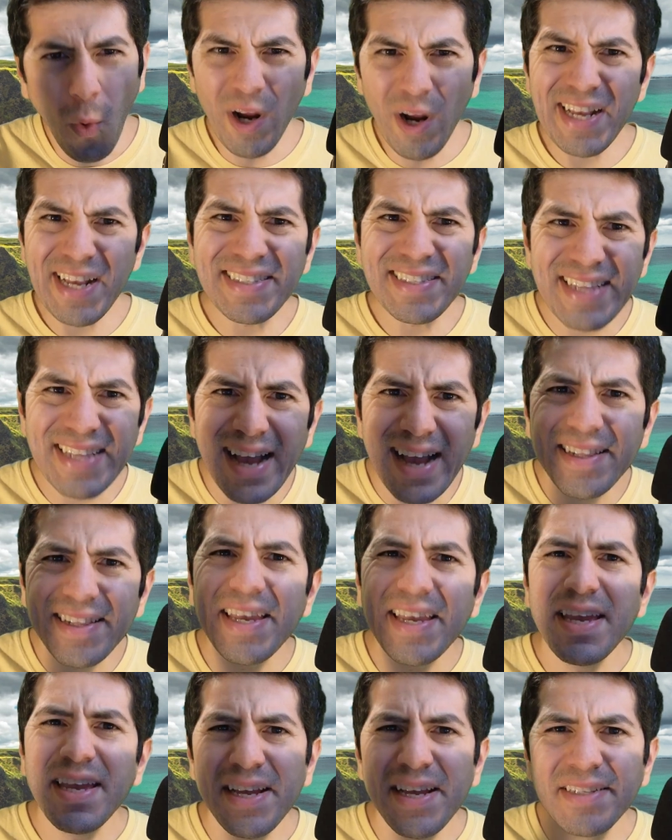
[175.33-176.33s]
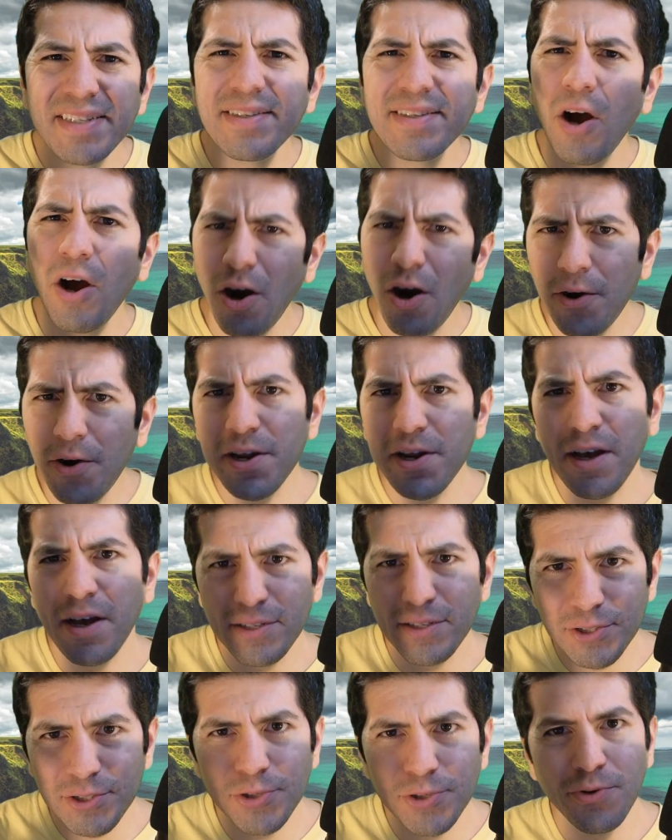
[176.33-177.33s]
exactly is
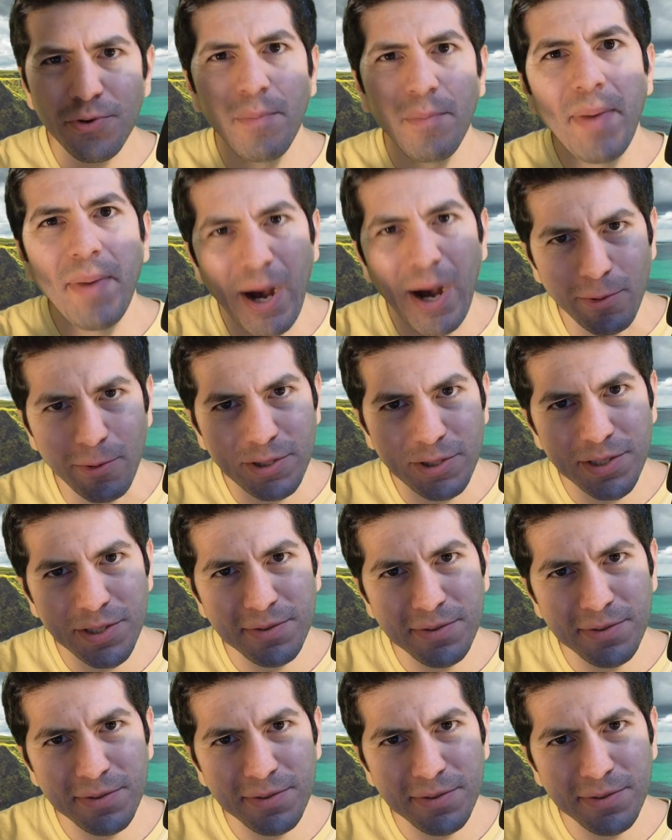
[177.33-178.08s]
Arianne II about?